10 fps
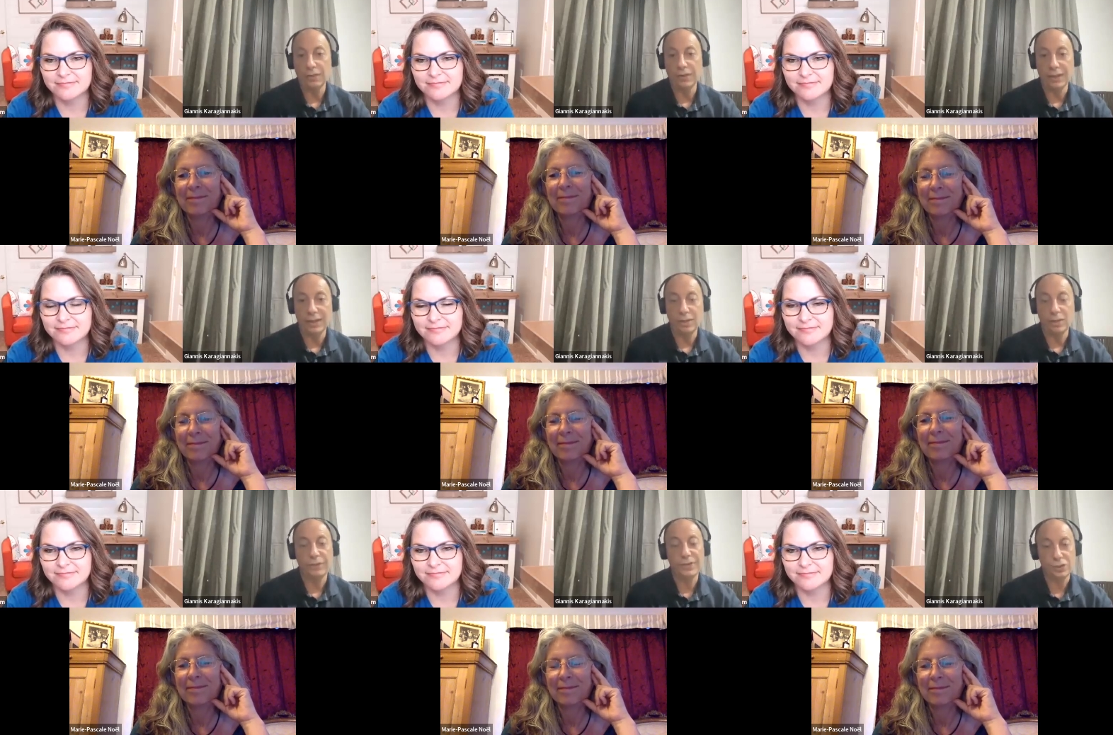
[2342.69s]
Speaker 1: of the
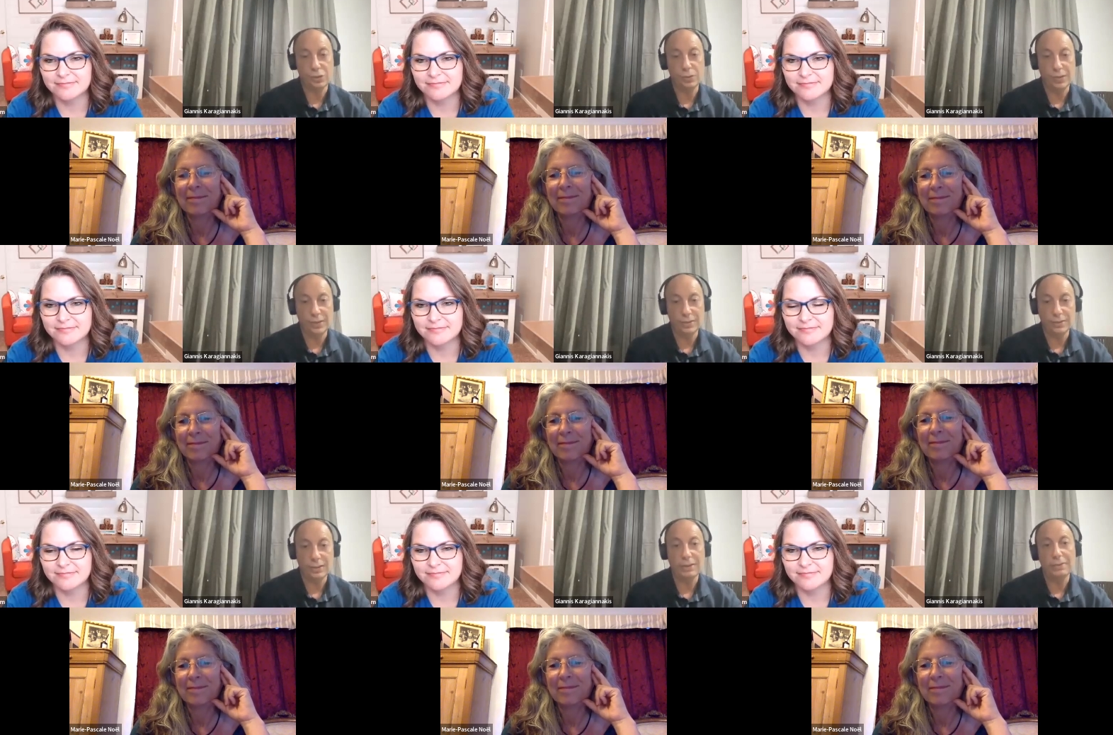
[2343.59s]
of each
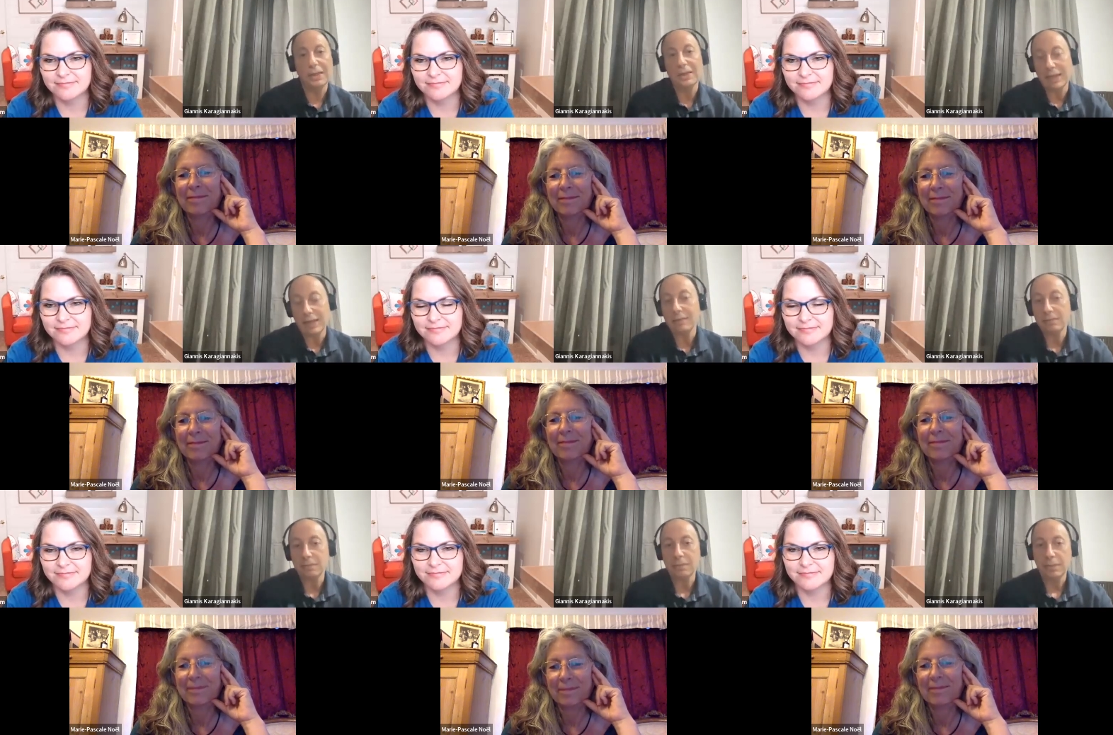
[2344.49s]
student, and then
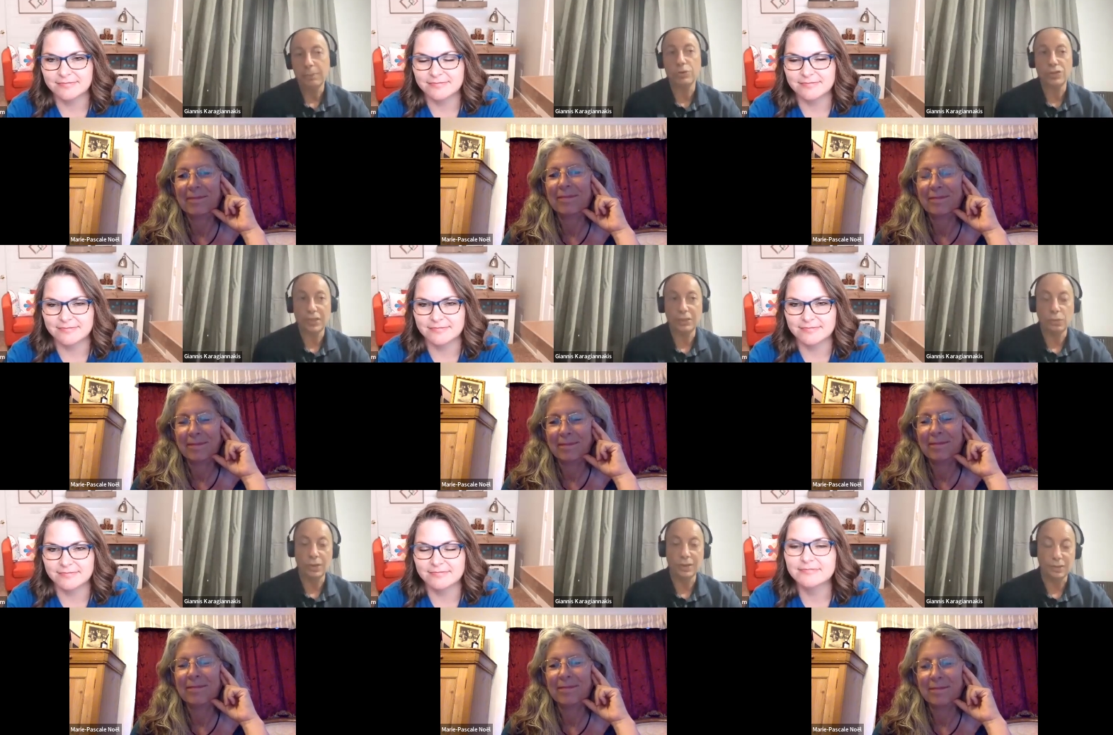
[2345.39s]
can proceed
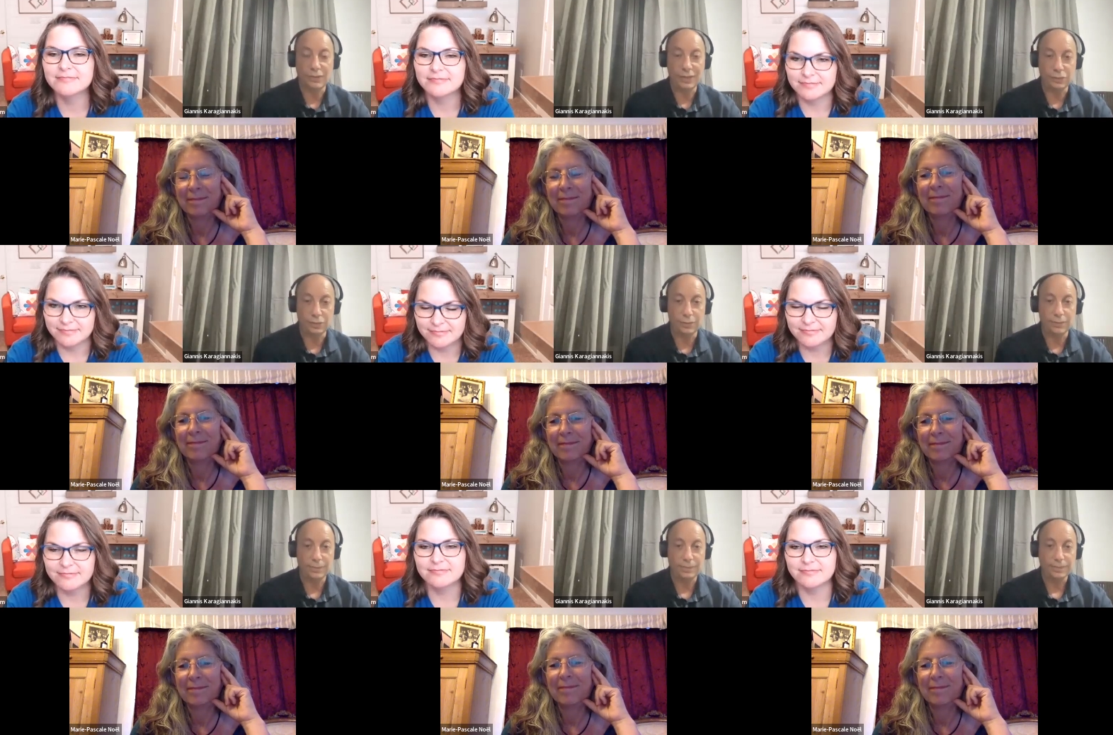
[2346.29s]
to the
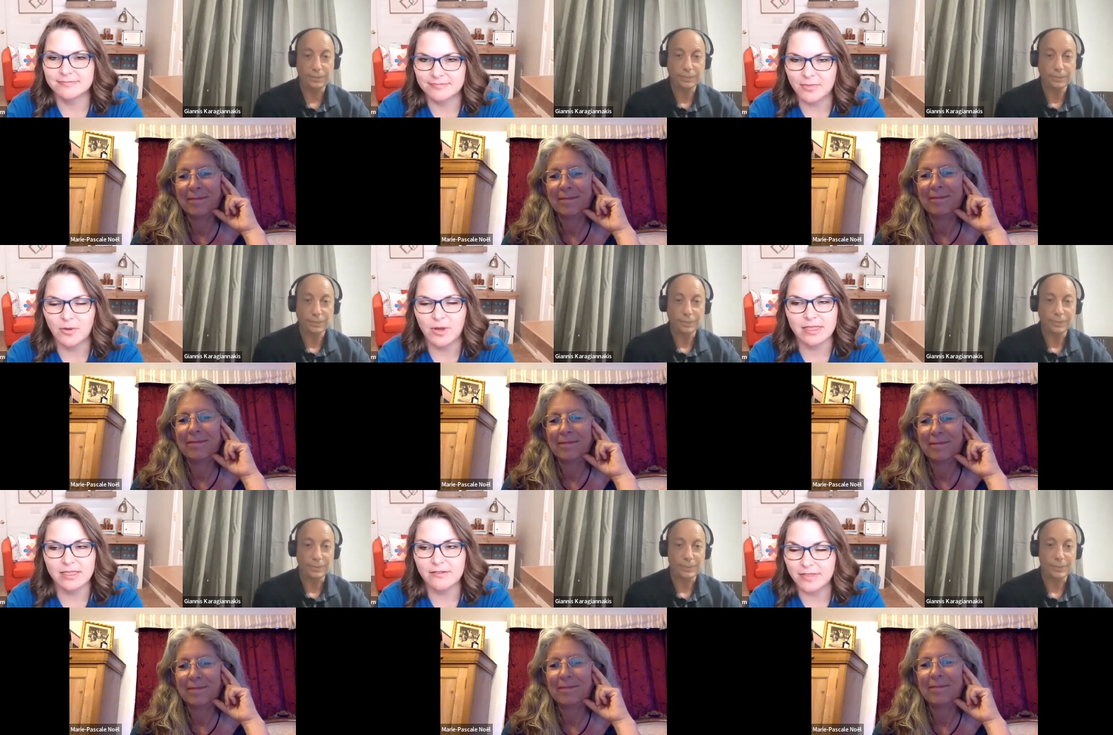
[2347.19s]
intervention.
Speaker 2: Oh, I
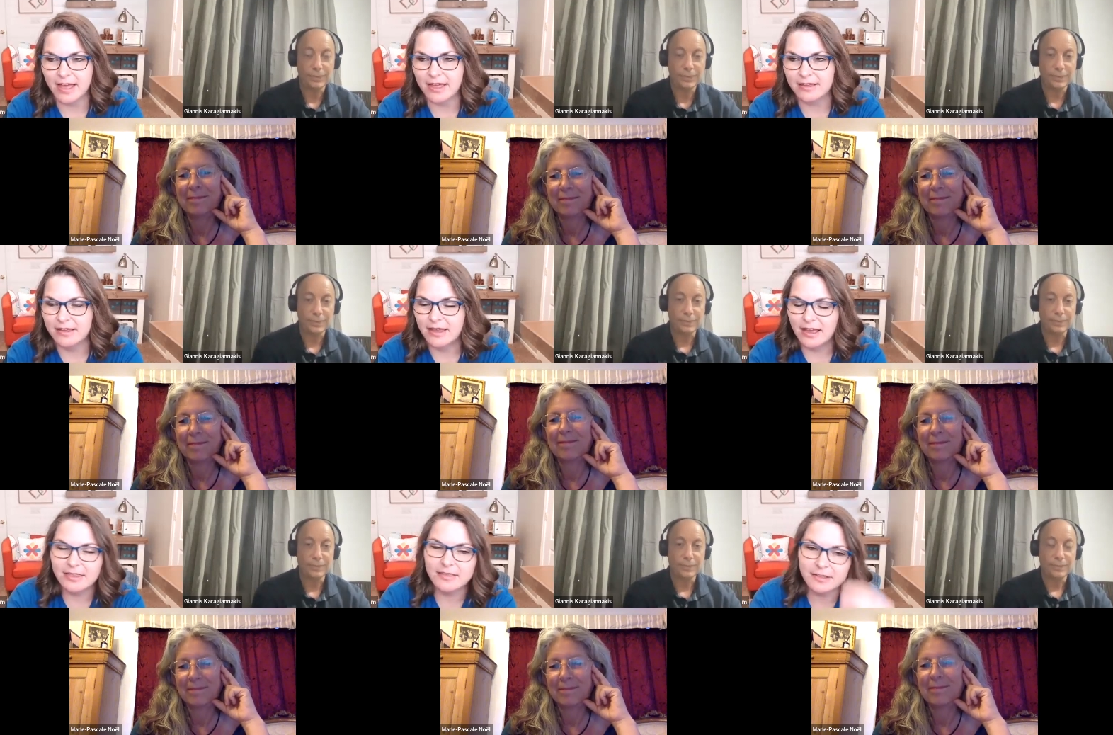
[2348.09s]
love that.
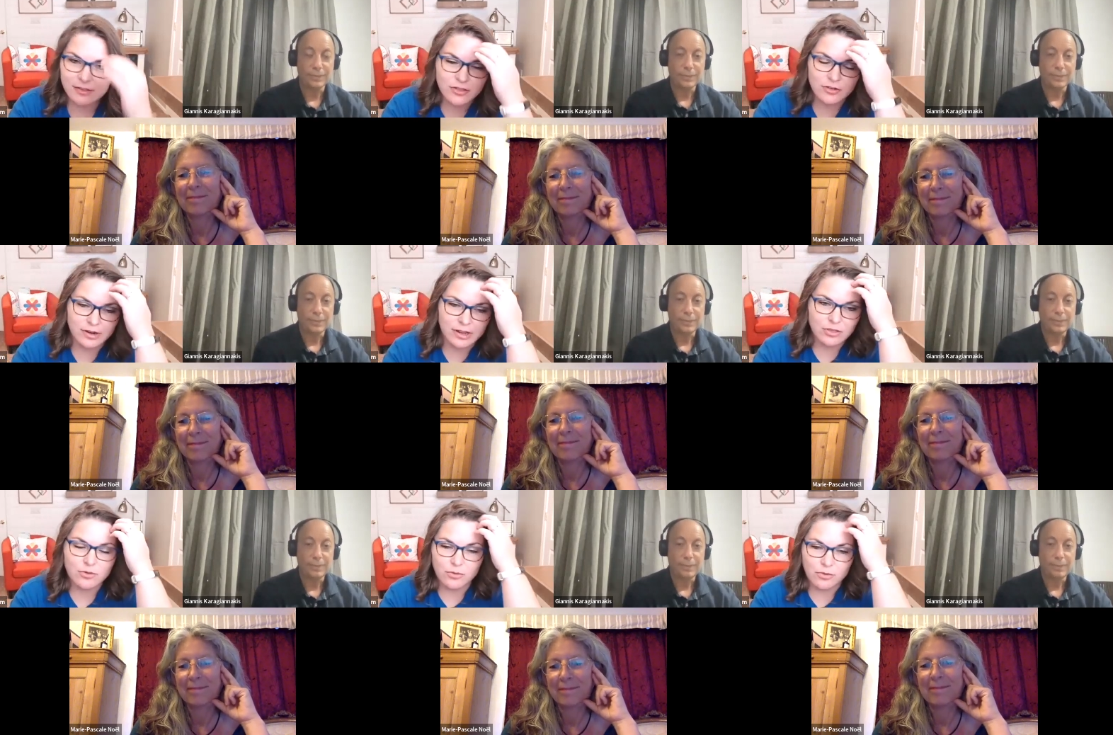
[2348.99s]
I think that's such a
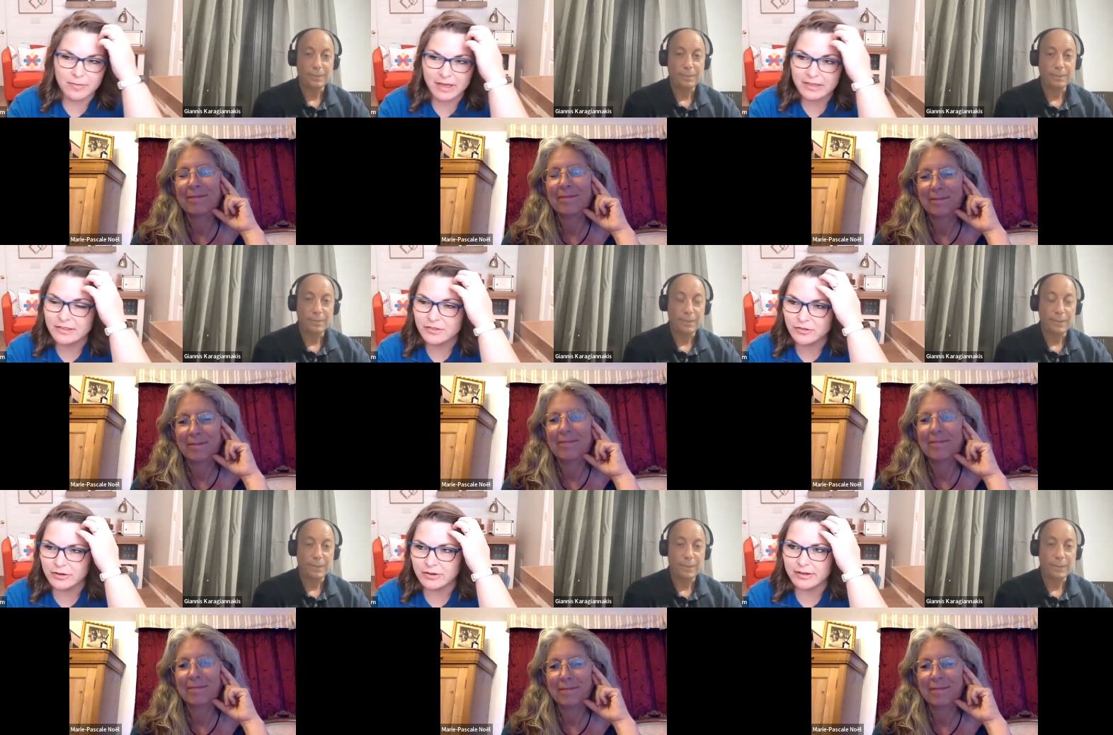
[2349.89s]
great tool. My
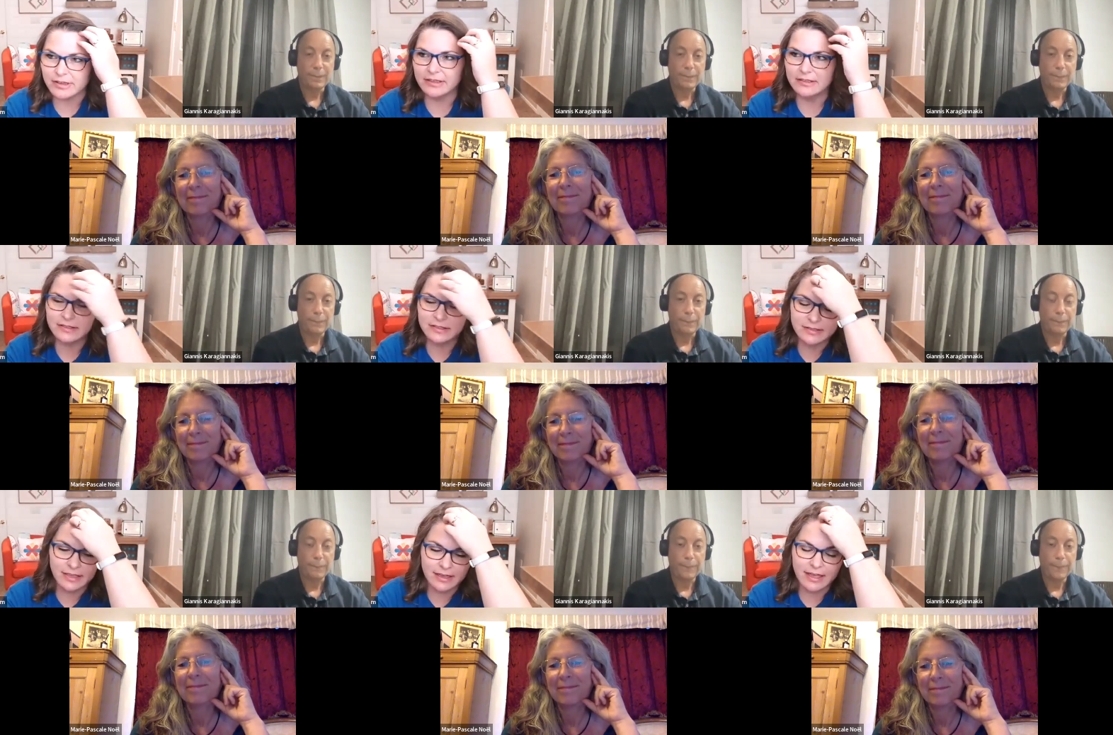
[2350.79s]
sister is
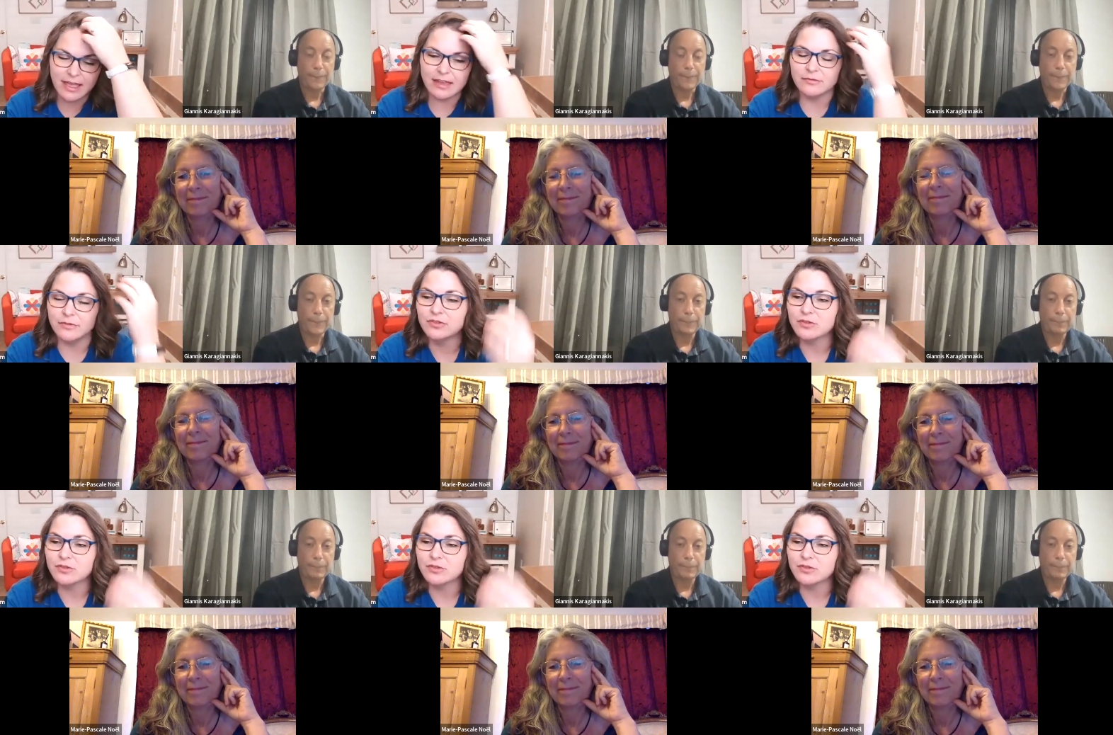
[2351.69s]
like a head of a